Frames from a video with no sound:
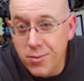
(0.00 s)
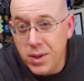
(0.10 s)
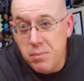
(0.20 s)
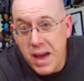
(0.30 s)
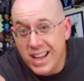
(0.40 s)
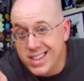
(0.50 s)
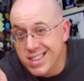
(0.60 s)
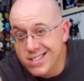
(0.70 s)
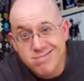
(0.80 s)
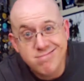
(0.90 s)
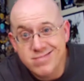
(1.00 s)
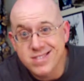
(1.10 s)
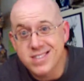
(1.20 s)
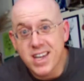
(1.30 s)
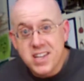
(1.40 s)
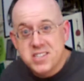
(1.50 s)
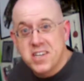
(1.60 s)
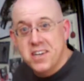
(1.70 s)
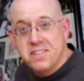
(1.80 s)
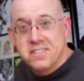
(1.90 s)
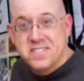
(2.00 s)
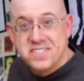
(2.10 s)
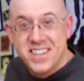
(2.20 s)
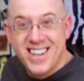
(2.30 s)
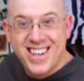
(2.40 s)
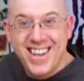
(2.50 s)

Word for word: me a magnet. Can't you tell?